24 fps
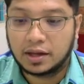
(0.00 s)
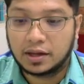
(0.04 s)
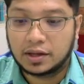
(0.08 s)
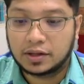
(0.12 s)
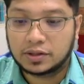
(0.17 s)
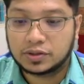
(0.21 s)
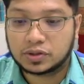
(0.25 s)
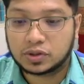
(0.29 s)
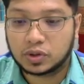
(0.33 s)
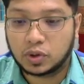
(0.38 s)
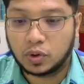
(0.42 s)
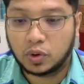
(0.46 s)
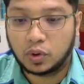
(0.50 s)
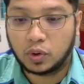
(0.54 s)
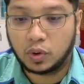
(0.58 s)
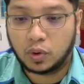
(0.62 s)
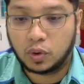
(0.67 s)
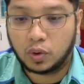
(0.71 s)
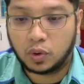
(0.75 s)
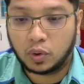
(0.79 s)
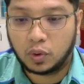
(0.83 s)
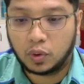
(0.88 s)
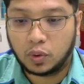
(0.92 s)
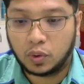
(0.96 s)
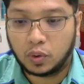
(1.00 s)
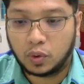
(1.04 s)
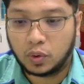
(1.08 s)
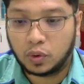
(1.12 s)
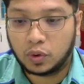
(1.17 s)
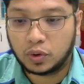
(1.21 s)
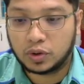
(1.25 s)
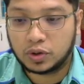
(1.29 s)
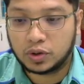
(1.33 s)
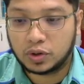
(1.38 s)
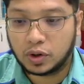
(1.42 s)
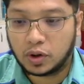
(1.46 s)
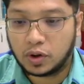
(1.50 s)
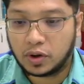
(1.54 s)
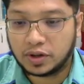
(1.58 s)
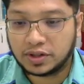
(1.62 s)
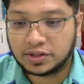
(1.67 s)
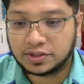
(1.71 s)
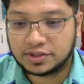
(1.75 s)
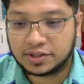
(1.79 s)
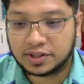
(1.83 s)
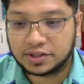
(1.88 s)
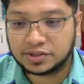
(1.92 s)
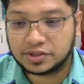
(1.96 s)
so your
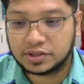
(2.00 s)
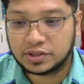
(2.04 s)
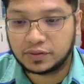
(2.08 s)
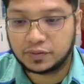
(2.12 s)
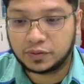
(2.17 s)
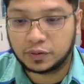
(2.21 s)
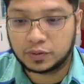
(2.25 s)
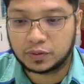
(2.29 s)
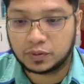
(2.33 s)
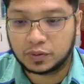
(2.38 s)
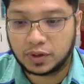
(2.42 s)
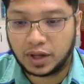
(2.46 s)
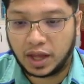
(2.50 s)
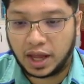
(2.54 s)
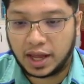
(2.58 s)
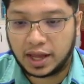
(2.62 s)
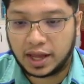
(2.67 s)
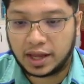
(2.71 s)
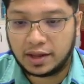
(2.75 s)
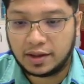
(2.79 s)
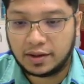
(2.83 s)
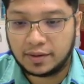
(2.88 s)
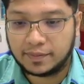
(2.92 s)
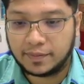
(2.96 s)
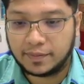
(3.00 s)
instruction for today,